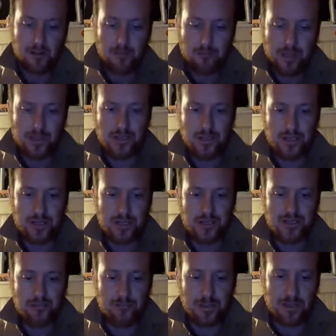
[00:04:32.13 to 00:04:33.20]

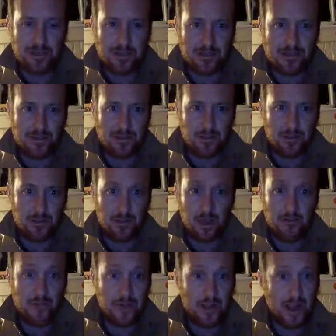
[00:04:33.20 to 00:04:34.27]
Patriotism is
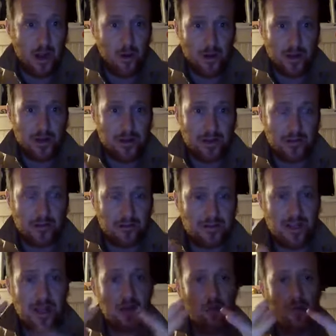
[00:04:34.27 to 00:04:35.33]
loving our ideals
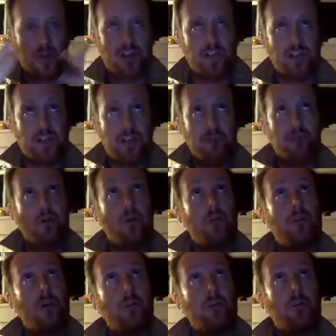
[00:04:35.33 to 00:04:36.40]
and reaching for
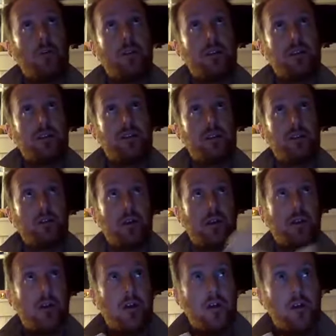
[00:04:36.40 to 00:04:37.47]
them continually,
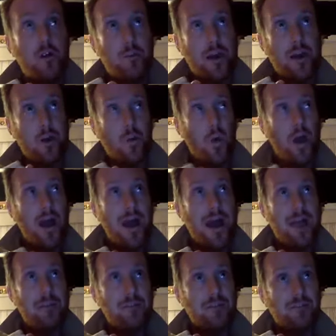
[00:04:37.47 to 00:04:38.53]
no matter what
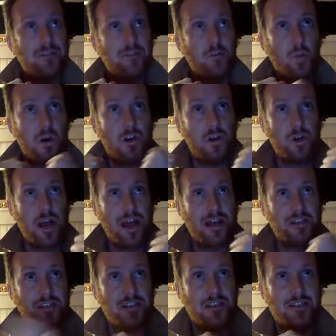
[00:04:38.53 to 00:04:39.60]
happens, what
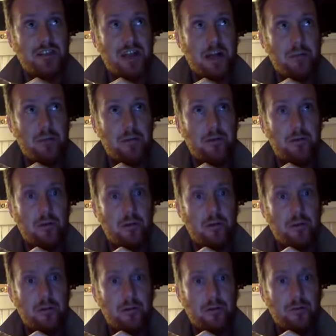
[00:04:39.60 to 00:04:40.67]
tragedies happen,
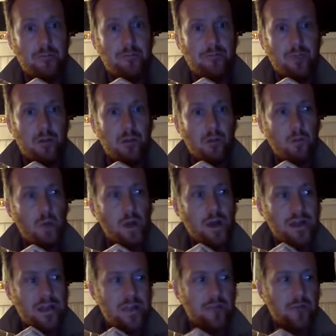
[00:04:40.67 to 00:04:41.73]
what
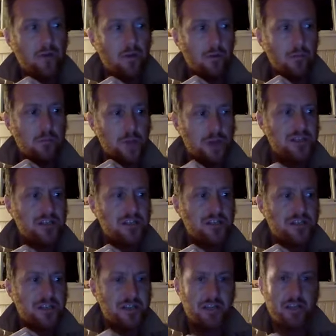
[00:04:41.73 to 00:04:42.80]
evil prejudice
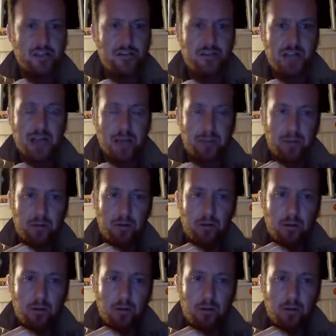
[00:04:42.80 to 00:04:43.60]
continues to happen.